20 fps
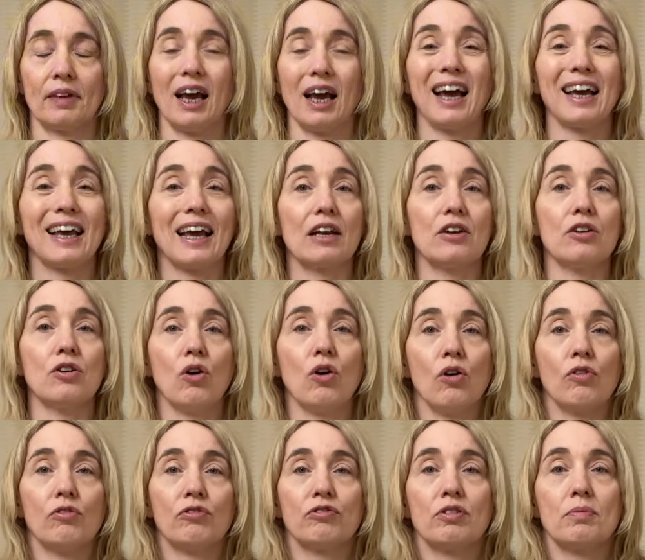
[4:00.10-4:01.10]
Again,
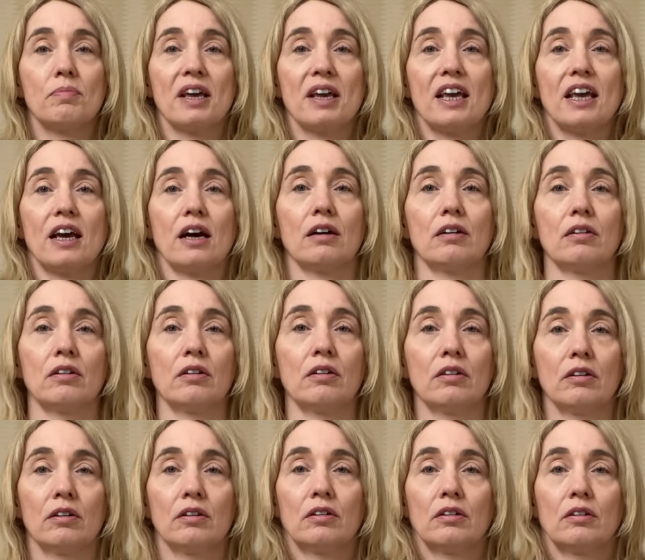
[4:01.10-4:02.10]
not from here,
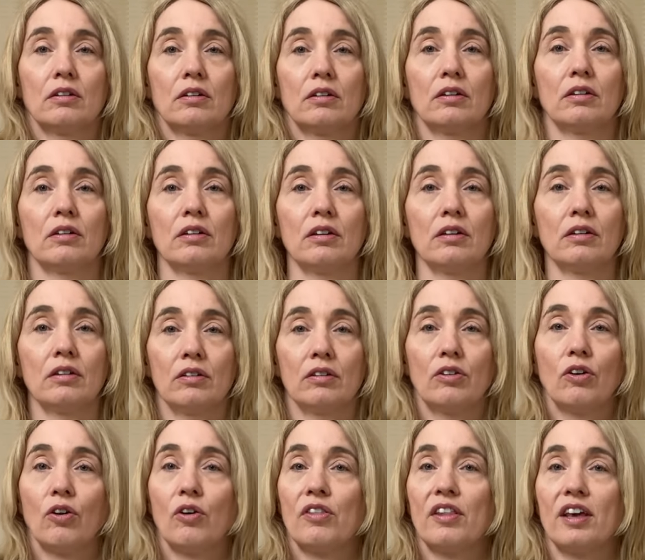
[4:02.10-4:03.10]

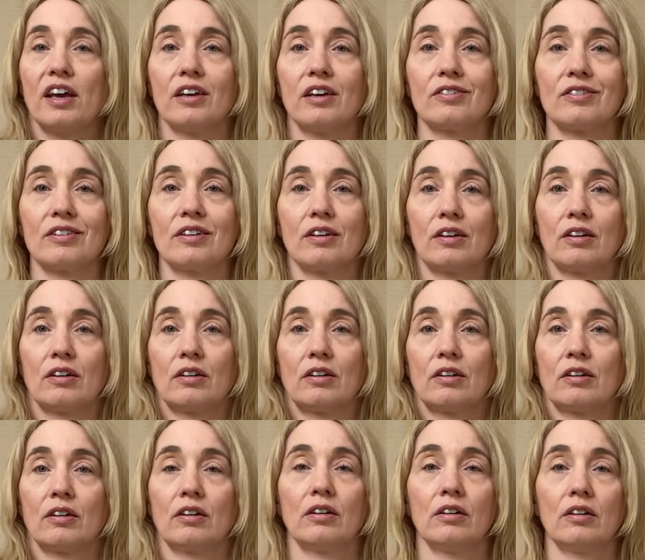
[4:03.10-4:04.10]
not this.
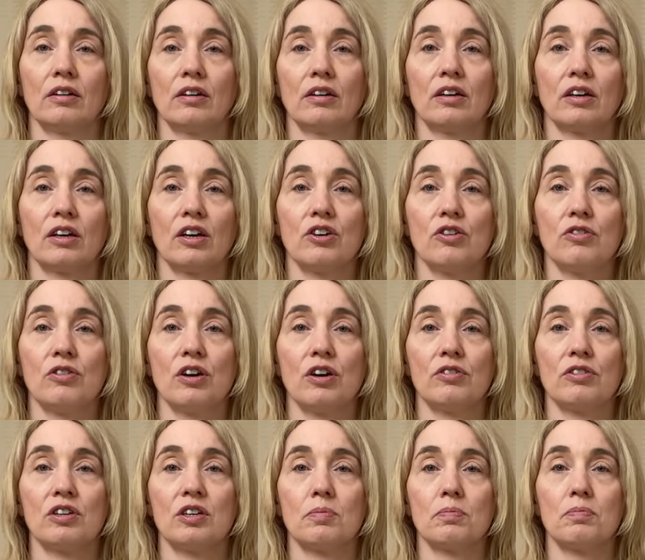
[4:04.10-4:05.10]
Can you
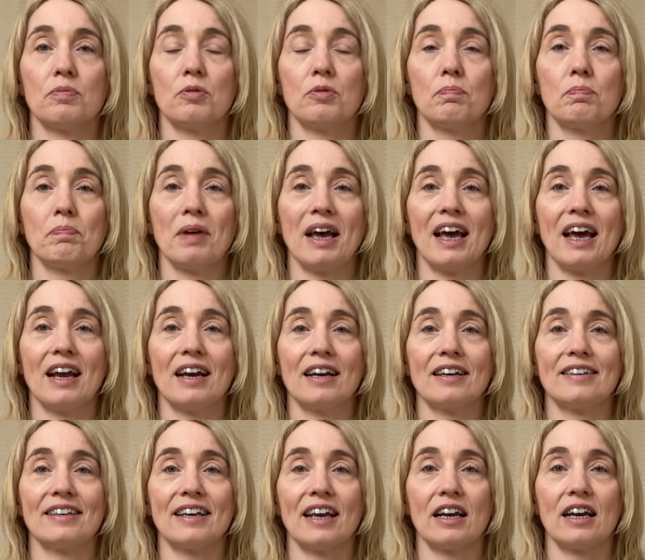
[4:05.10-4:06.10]
notice you barely
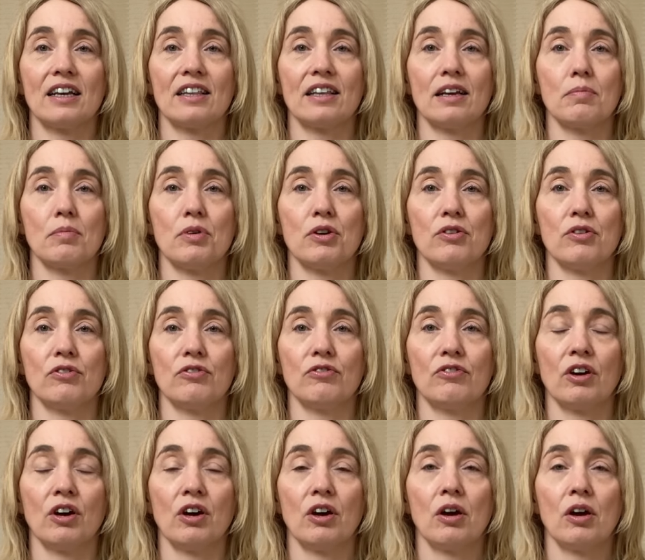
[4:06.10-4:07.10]
see anything move,
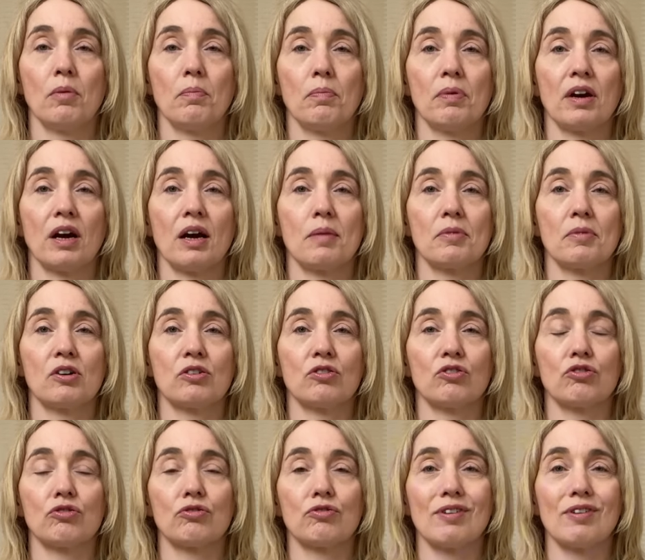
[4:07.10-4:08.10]
but I'm
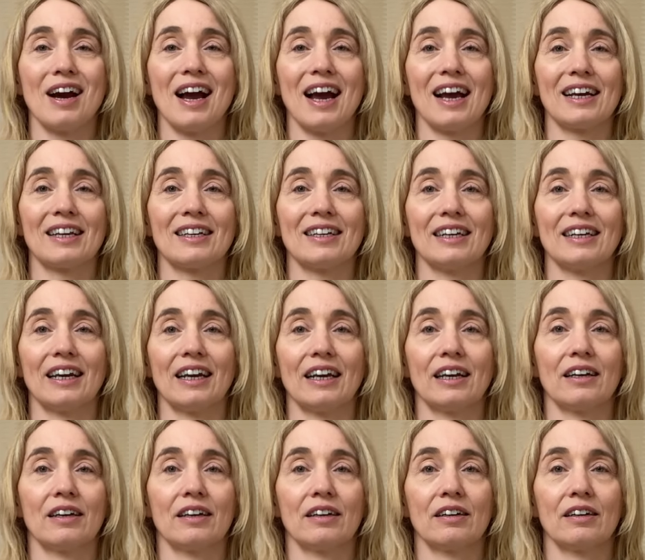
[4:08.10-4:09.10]

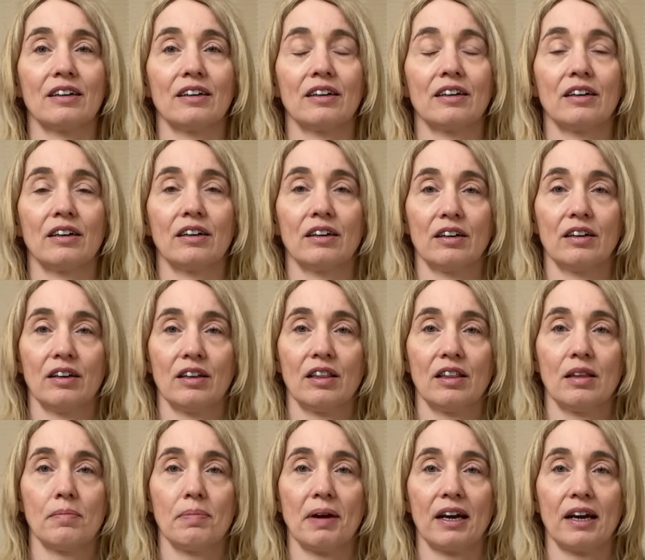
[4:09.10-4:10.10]
contracting
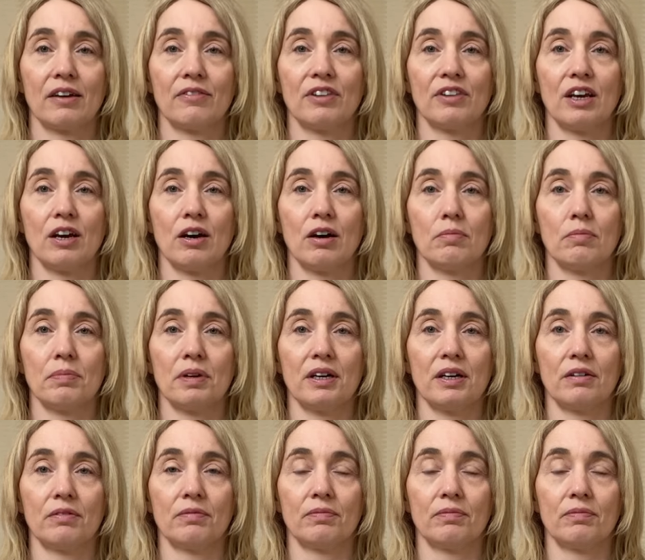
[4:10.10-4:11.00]
the back of the armpit.